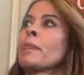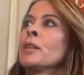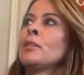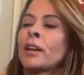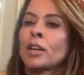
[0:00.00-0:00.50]

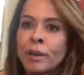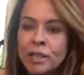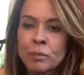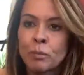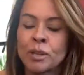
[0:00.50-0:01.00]
you know, I had a
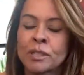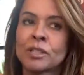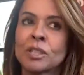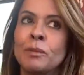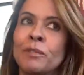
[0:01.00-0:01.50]
great support
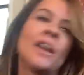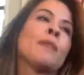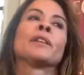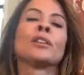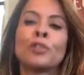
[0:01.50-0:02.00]
system and
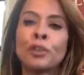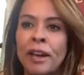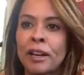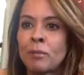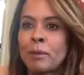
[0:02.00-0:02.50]
family and a good
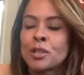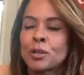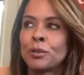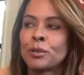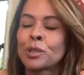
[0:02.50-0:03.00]
head on my
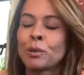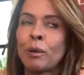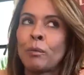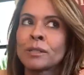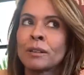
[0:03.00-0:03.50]
shoulder. So
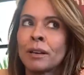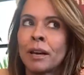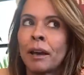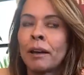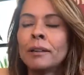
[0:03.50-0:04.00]
I wasn't going